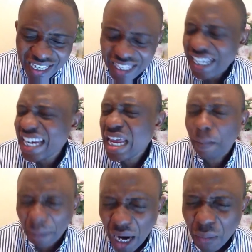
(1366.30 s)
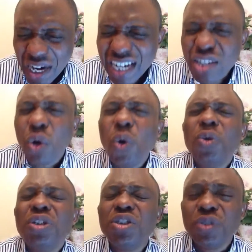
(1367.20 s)
that any power that is
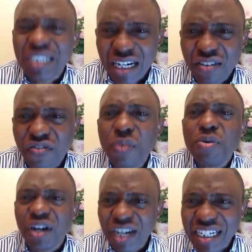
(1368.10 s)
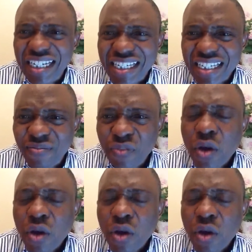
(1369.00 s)
holding you down from your greatness,